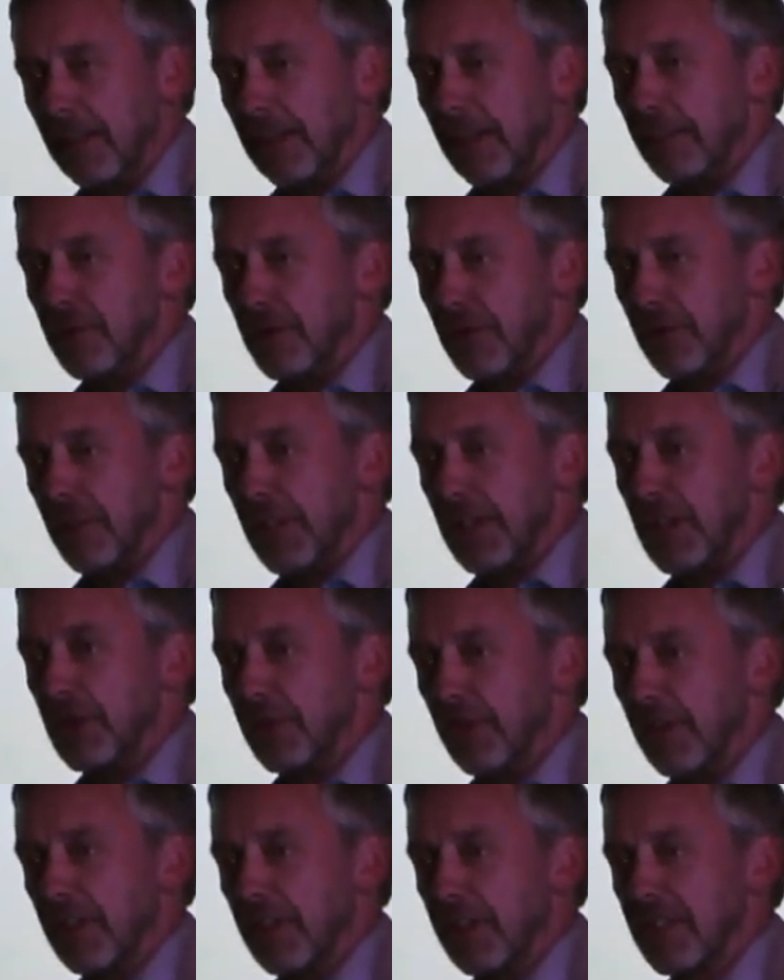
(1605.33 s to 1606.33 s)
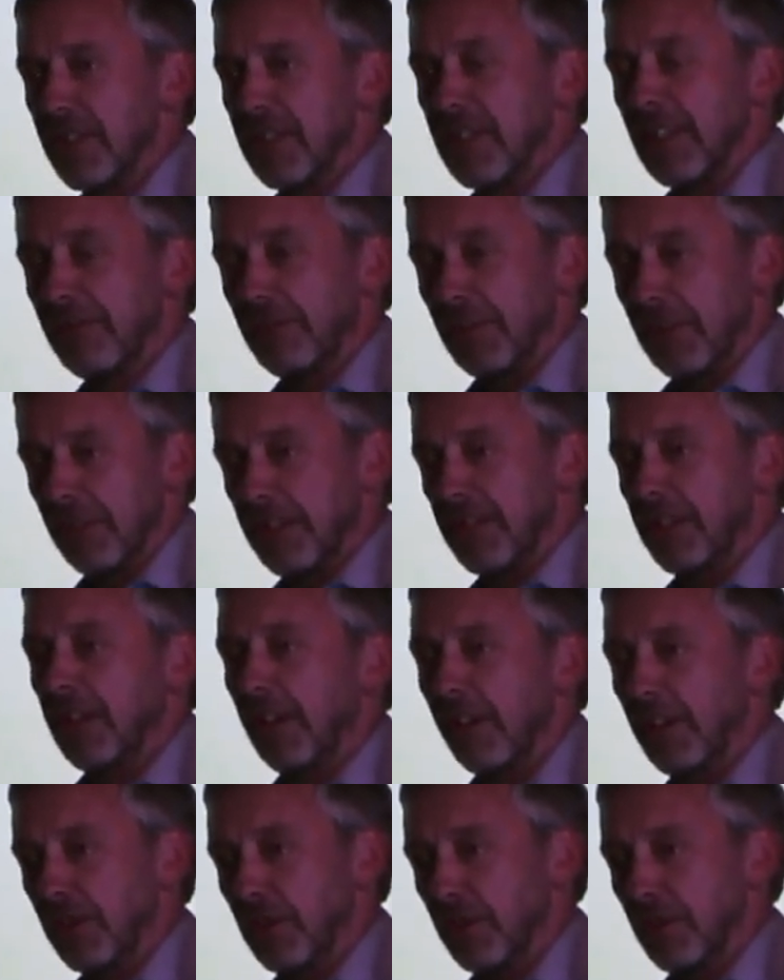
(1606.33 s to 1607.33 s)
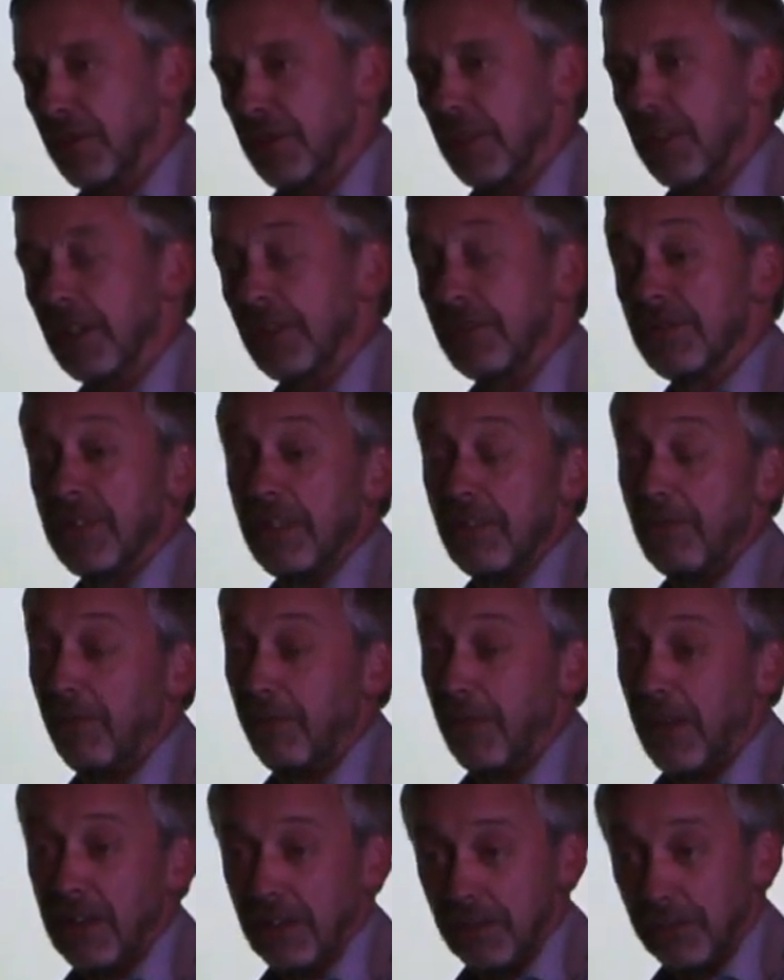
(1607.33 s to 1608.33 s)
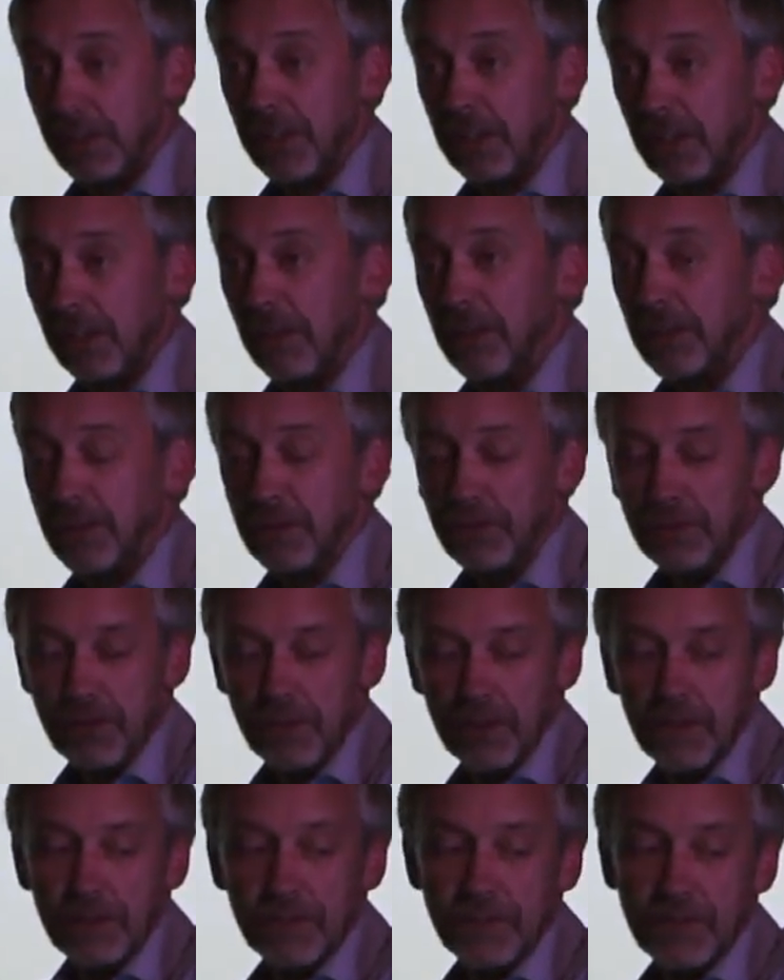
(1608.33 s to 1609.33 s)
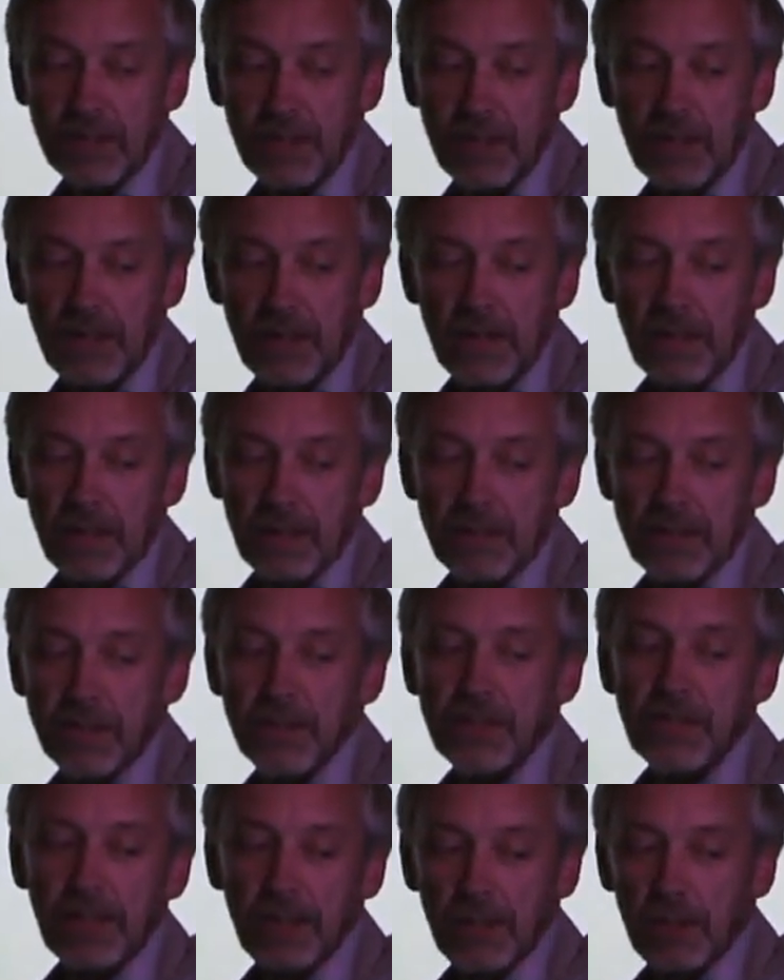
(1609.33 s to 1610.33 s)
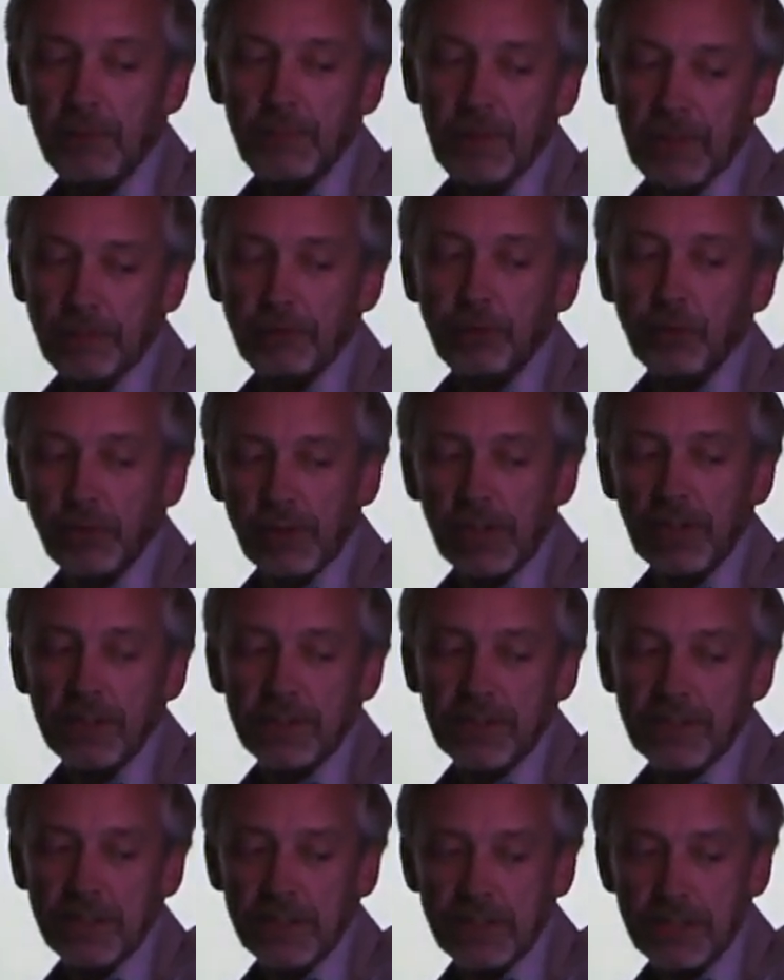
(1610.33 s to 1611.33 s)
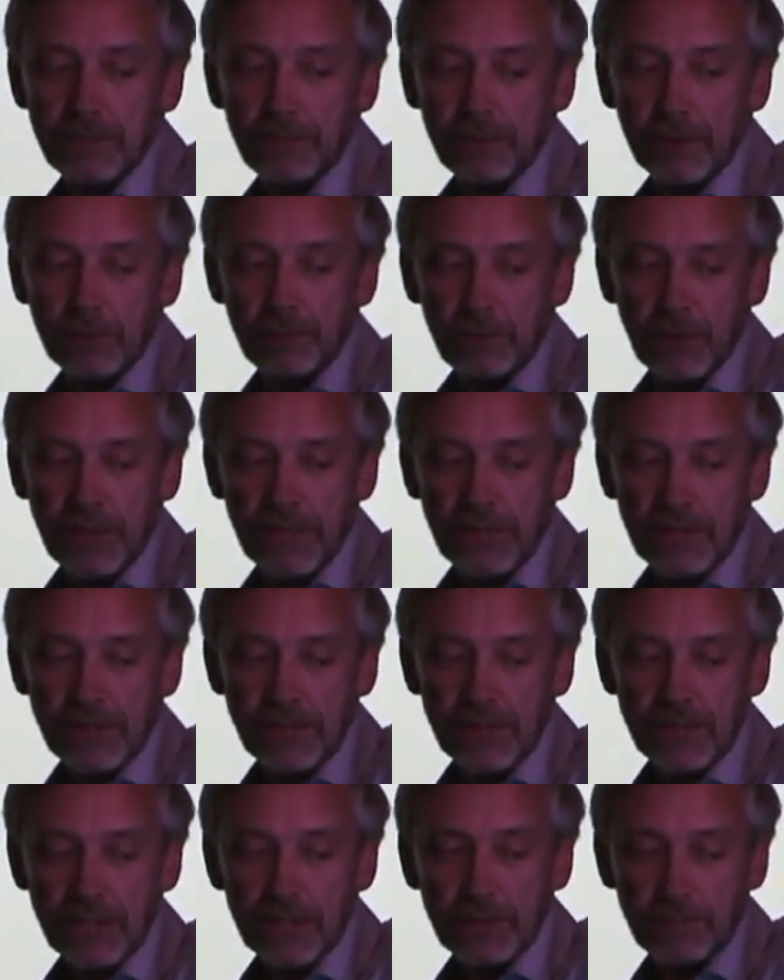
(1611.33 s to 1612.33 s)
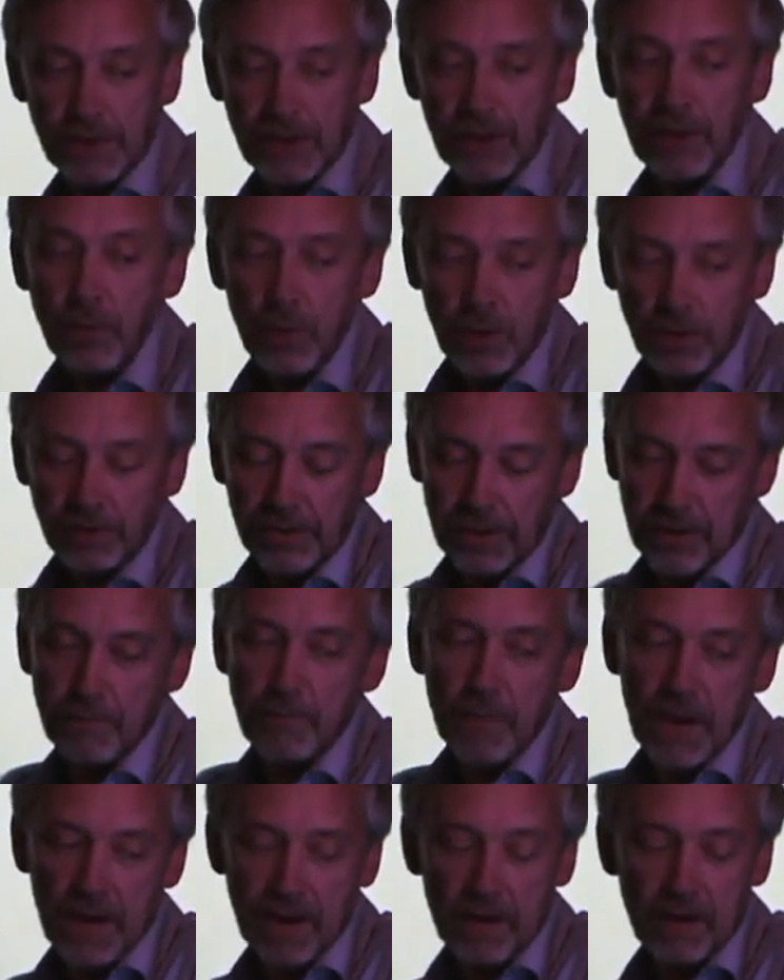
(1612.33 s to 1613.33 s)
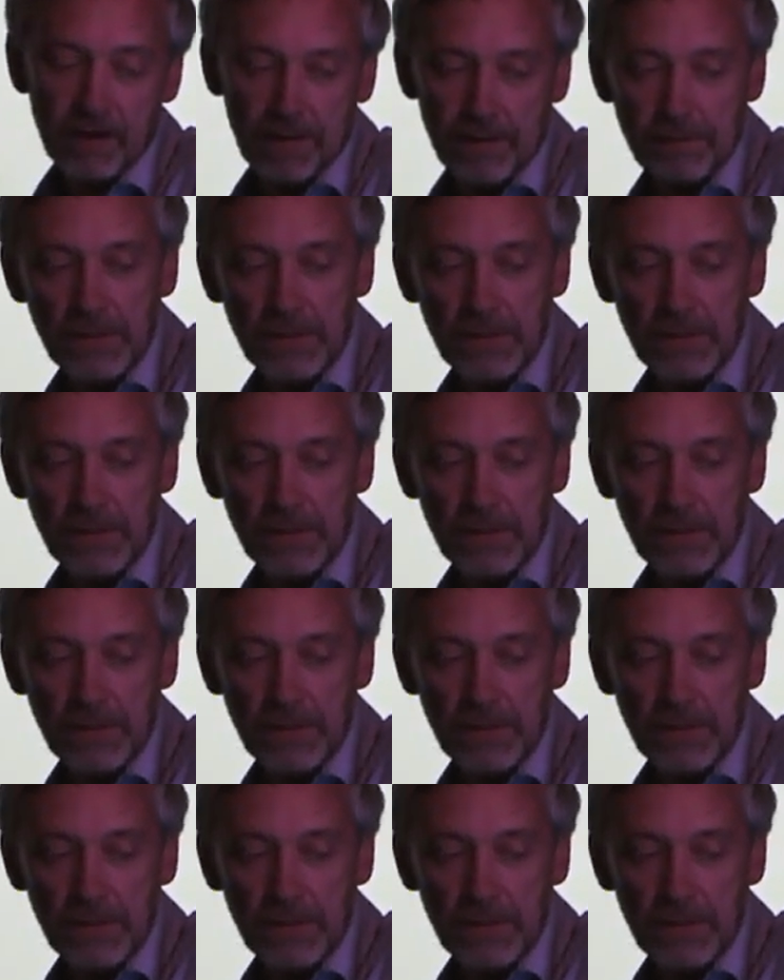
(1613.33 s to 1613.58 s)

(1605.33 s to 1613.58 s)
They've tried drugs, they've got to clinical trials, they've failed in clinical trials. So there's a little bit of a reluctance for brain disease, but they will come back.